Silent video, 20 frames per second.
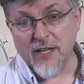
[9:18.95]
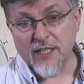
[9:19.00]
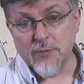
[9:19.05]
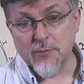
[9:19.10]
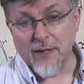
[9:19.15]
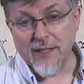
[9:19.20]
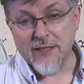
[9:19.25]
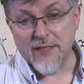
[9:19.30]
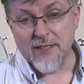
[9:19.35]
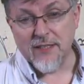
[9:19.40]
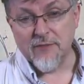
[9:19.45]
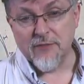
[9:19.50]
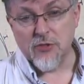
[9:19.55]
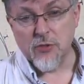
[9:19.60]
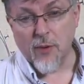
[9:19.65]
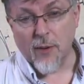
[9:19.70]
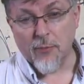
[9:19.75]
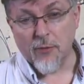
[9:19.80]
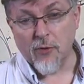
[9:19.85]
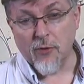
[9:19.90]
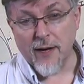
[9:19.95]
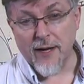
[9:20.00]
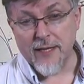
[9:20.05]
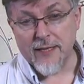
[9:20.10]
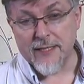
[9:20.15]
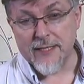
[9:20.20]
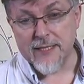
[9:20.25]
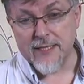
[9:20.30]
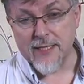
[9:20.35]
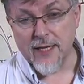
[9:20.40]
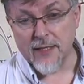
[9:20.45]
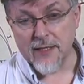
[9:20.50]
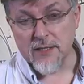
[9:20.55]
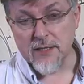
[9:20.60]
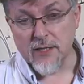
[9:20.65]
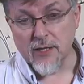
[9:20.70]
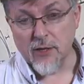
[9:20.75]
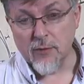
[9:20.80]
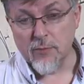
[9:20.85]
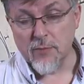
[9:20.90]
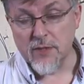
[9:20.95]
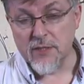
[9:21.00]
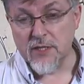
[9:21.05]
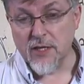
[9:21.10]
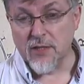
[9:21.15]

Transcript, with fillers: expensive to upgrade this telescope.